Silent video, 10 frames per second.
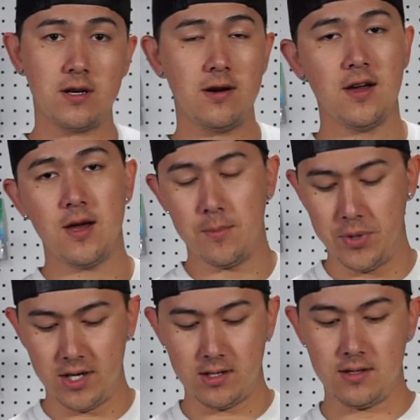here,
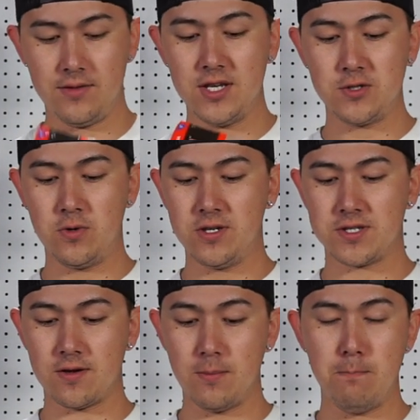but this one
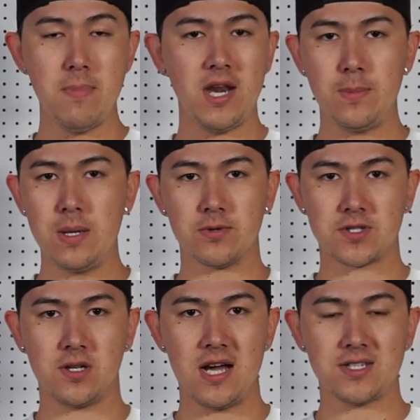is many
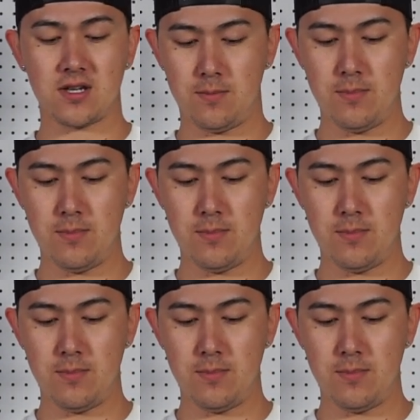people's classic,